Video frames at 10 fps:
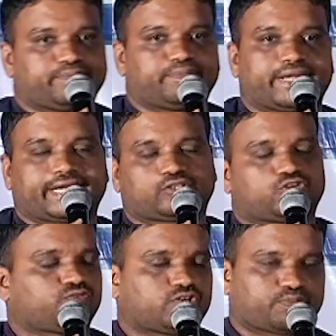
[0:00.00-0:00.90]
big break
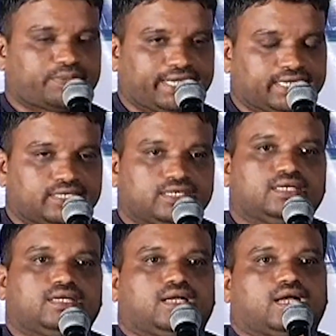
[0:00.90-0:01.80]
for me.
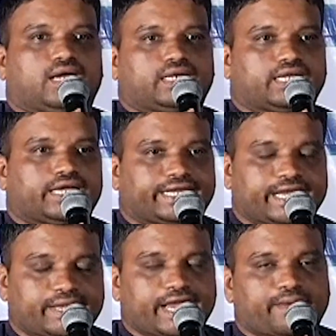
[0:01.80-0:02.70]
And
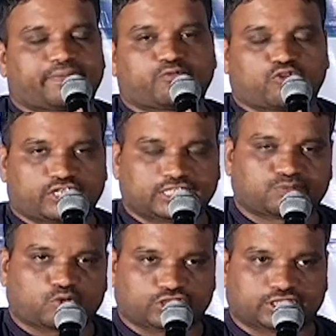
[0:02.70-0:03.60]
really happy for this
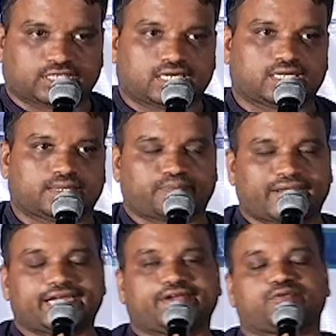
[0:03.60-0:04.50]
project.
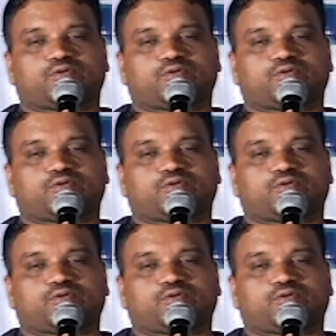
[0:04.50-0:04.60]
Mainly